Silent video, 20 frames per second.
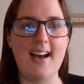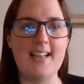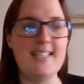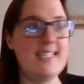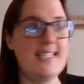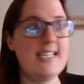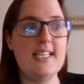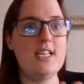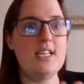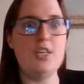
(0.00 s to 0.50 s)
I
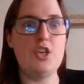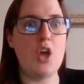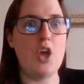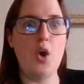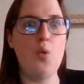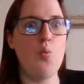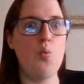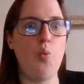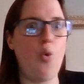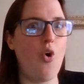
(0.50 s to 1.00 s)
didn't
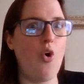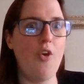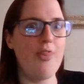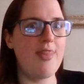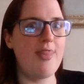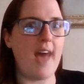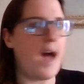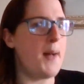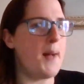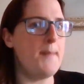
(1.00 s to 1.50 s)
know what
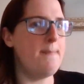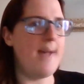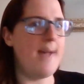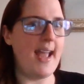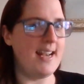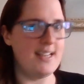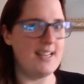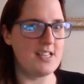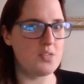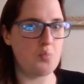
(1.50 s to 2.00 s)
that
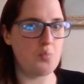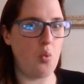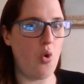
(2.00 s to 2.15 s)
meant.